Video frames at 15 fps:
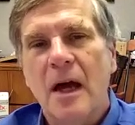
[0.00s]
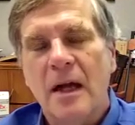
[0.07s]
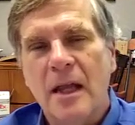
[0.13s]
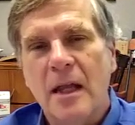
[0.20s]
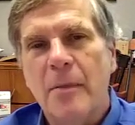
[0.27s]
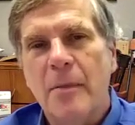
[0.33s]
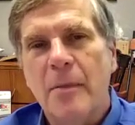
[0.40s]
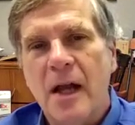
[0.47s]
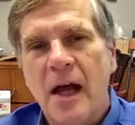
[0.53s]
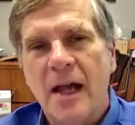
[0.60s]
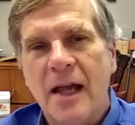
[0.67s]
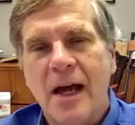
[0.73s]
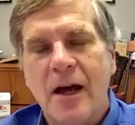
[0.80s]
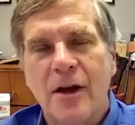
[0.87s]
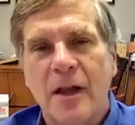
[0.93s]
keep an eye
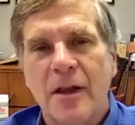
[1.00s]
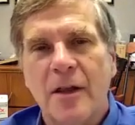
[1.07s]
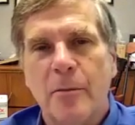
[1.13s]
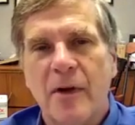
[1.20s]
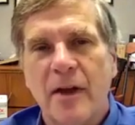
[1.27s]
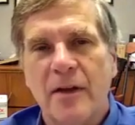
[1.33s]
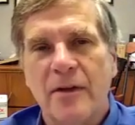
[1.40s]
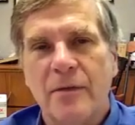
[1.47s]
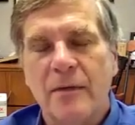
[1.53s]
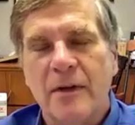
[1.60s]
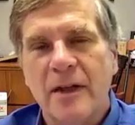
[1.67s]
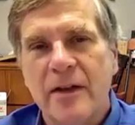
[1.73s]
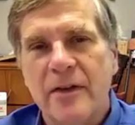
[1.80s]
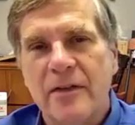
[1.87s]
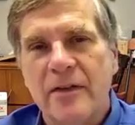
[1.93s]
out on the press
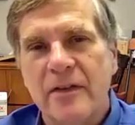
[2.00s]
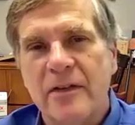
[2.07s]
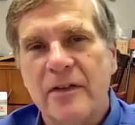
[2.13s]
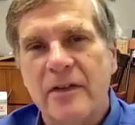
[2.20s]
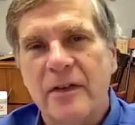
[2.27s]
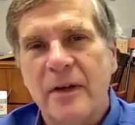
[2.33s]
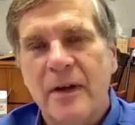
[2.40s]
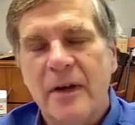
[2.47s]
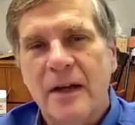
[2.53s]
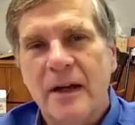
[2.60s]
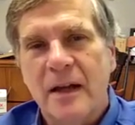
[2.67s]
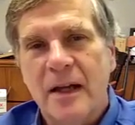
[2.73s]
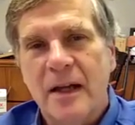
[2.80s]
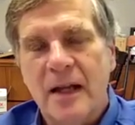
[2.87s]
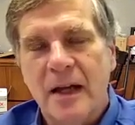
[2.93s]
releases
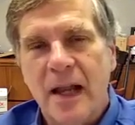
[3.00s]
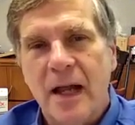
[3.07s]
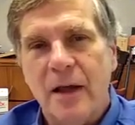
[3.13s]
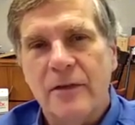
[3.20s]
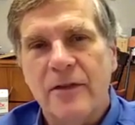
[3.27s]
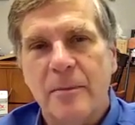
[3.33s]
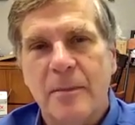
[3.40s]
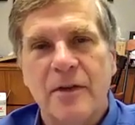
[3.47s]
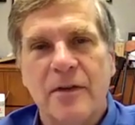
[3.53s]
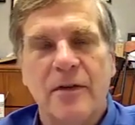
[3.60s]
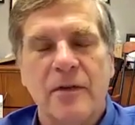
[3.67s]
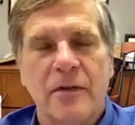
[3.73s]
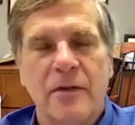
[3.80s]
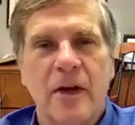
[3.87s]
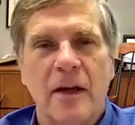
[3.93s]
and announcements,
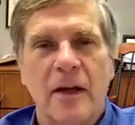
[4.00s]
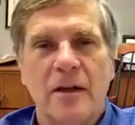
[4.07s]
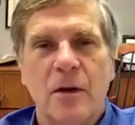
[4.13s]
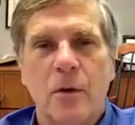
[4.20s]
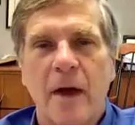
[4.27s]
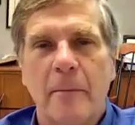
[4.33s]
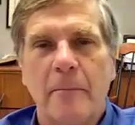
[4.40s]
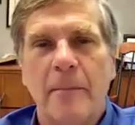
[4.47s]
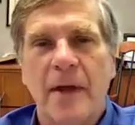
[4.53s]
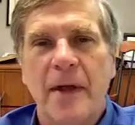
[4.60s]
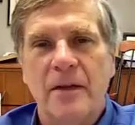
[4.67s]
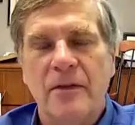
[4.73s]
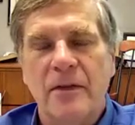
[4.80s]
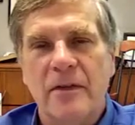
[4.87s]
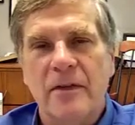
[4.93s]
or check the web
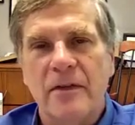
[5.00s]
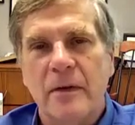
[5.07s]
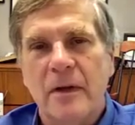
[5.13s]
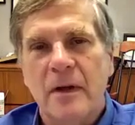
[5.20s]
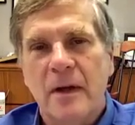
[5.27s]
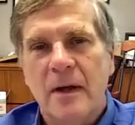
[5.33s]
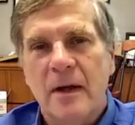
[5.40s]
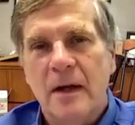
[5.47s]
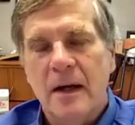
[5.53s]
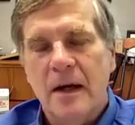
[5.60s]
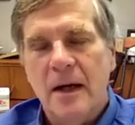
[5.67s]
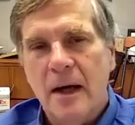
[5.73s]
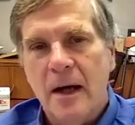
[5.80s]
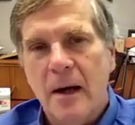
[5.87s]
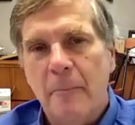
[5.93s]
pages
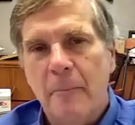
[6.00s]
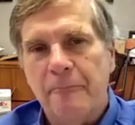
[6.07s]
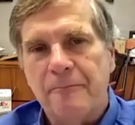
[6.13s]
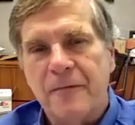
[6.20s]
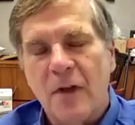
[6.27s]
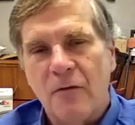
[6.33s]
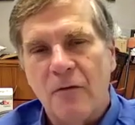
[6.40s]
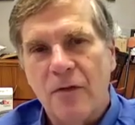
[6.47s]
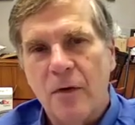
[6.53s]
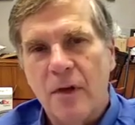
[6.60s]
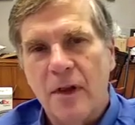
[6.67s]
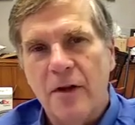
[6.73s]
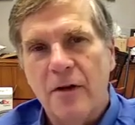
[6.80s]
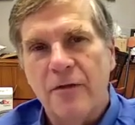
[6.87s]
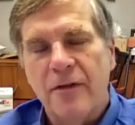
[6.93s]
for
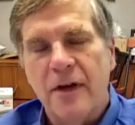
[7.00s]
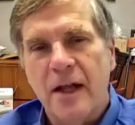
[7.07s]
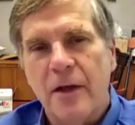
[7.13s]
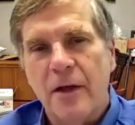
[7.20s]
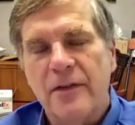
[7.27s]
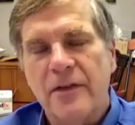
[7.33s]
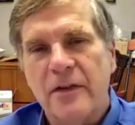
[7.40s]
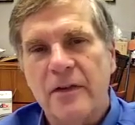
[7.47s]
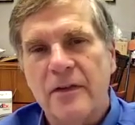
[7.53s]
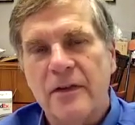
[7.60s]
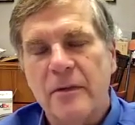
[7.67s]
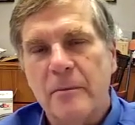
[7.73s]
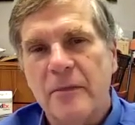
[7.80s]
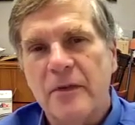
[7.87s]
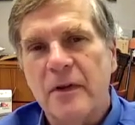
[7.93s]
the different health
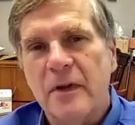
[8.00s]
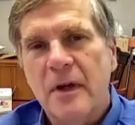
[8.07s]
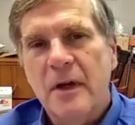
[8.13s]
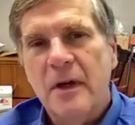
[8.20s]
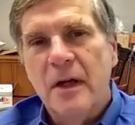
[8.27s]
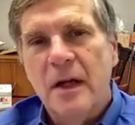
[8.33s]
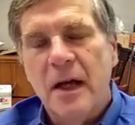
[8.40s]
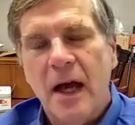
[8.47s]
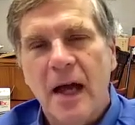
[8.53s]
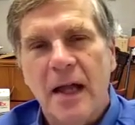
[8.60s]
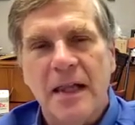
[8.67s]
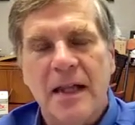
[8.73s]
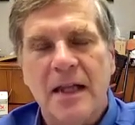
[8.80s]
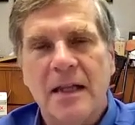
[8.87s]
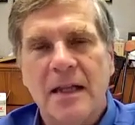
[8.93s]
systems. I
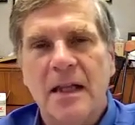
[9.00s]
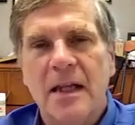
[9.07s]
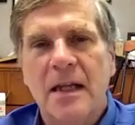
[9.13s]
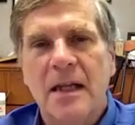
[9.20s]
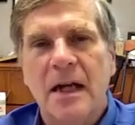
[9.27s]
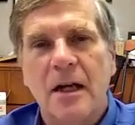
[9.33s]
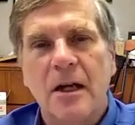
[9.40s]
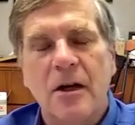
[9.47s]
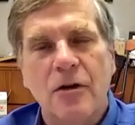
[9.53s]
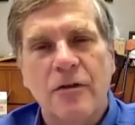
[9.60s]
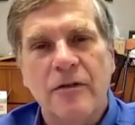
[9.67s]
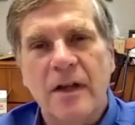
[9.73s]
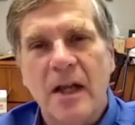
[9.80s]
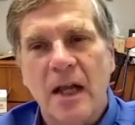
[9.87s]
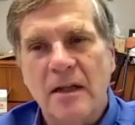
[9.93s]
think the
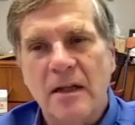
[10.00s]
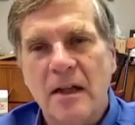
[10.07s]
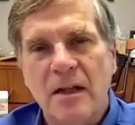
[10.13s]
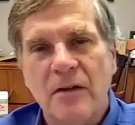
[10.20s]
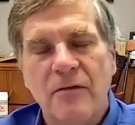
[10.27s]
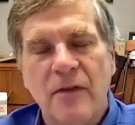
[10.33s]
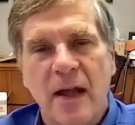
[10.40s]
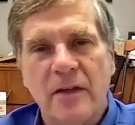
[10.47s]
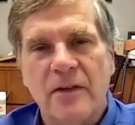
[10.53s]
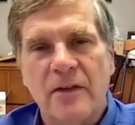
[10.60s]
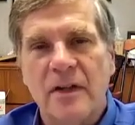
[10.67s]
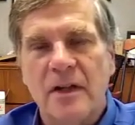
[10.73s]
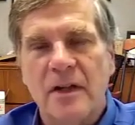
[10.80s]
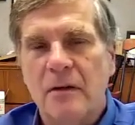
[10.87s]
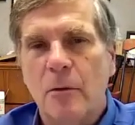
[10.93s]
COVID-19
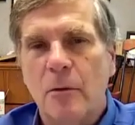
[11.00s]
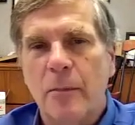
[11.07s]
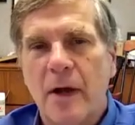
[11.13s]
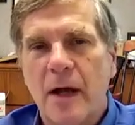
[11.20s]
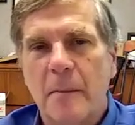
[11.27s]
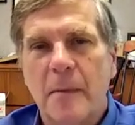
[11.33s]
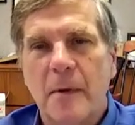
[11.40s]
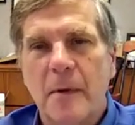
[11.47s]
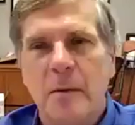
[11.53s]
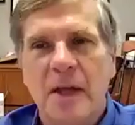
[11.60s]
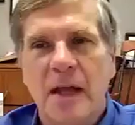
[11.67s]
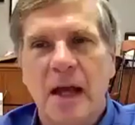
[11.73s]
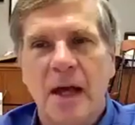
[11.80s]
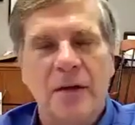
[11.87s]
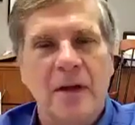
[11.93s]
vaccine will probably be
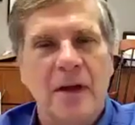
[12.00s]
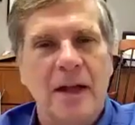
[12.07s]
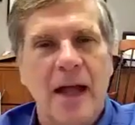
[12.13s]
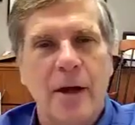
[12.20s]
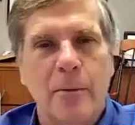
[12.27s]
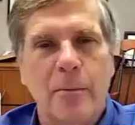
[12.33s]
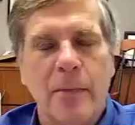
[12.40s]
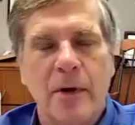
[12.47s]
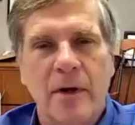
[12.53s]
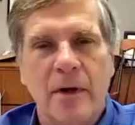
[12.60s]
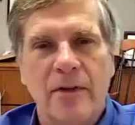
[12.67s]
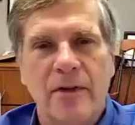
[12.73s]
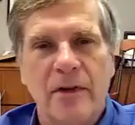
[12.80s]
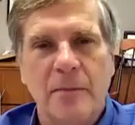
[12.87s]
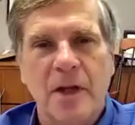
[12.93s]
out in the latter part of
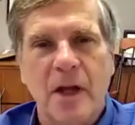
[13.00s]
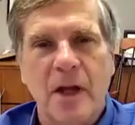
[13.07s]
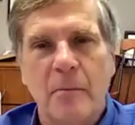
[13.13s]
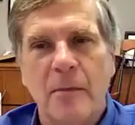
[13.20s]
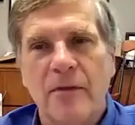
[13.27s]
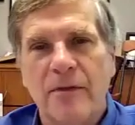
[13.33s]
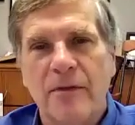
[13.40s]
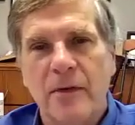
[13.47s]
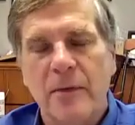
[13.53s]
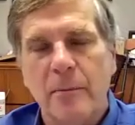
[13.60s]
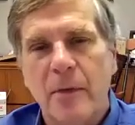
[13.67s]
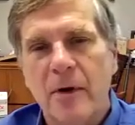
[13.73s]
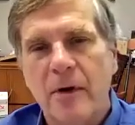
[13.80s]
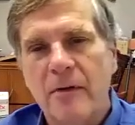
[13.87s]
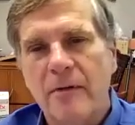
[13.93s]
September, first
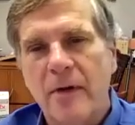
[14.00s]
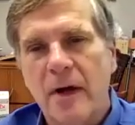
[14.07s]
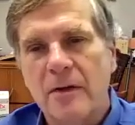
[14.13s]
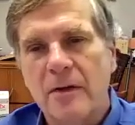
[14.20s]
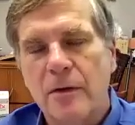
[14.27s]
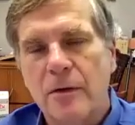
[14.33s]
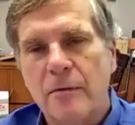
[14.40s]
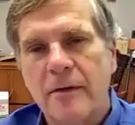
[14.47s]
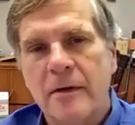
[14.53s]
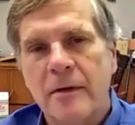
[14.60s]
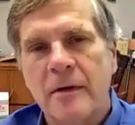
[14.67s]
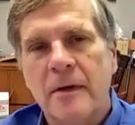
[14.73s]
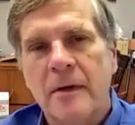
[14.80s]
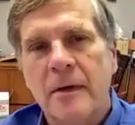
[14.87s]
part of October,